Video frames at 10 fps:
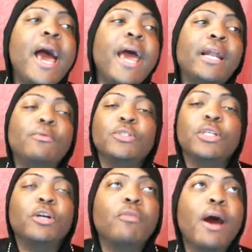And I was in
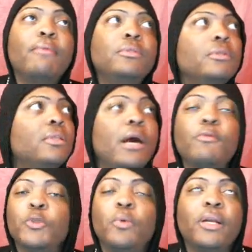a car. That
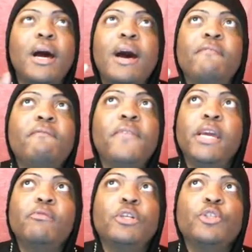was one of our
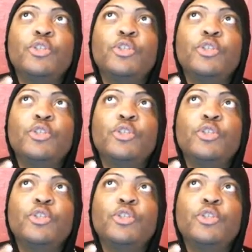favorite